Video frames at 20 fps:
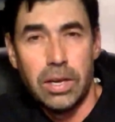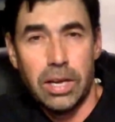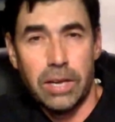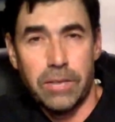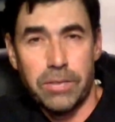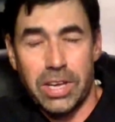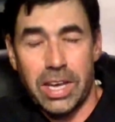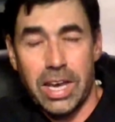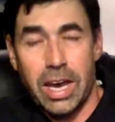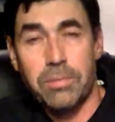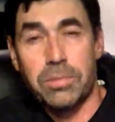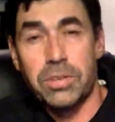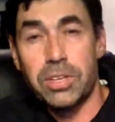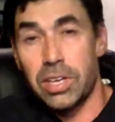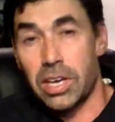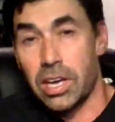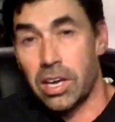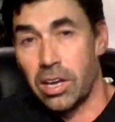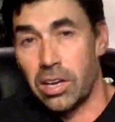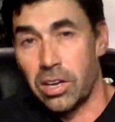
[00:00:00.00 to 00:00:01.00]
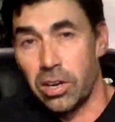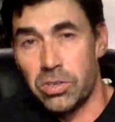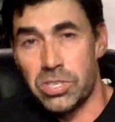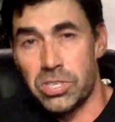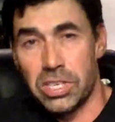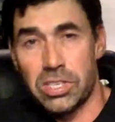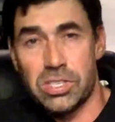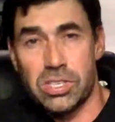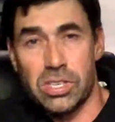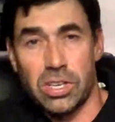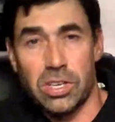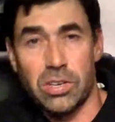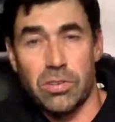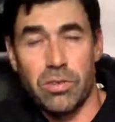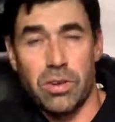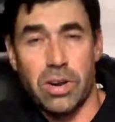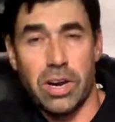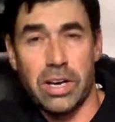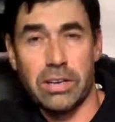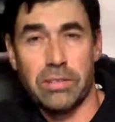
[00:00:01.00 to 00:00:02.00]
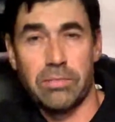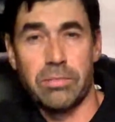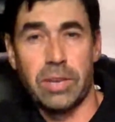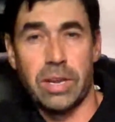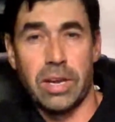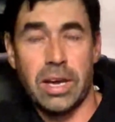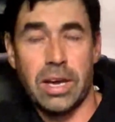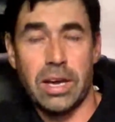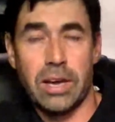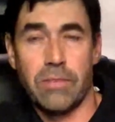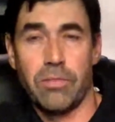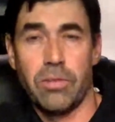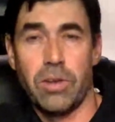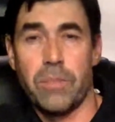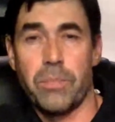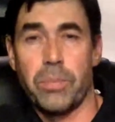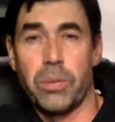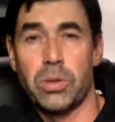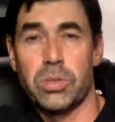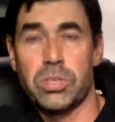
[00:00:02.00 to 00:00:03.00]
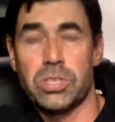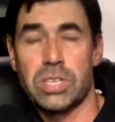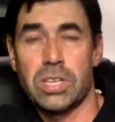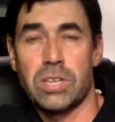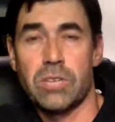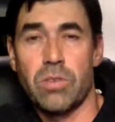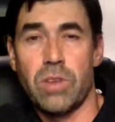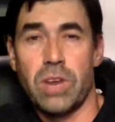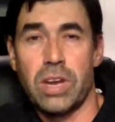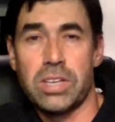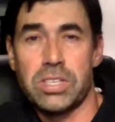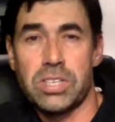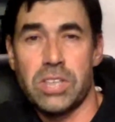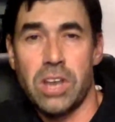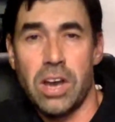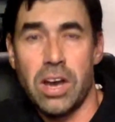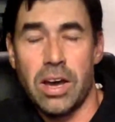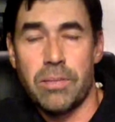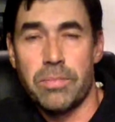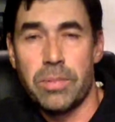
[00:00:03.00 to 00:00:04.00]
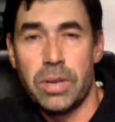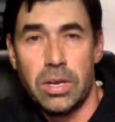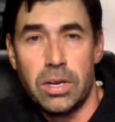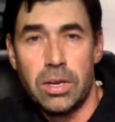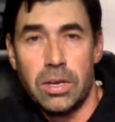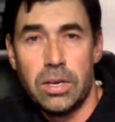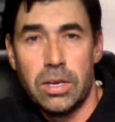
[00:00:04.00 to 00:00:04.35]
And if you come to the conclusion it's not the right person at the right time,